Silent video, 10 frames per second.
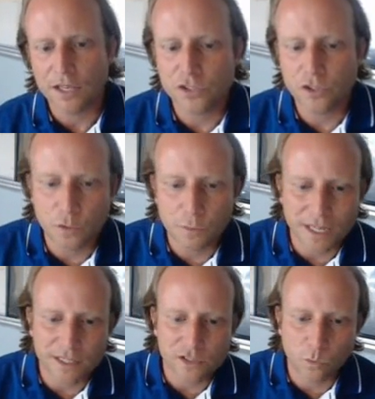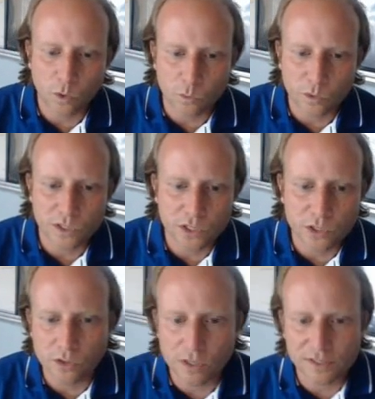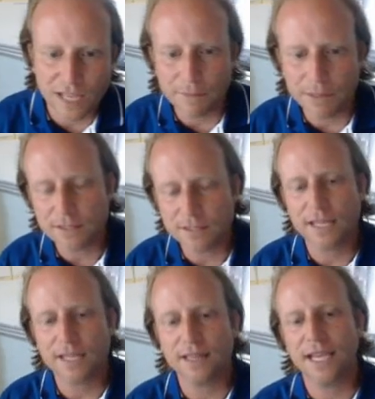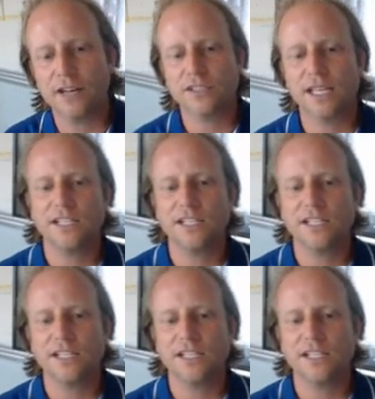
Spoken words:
So if you make this a World War II assignment, they can later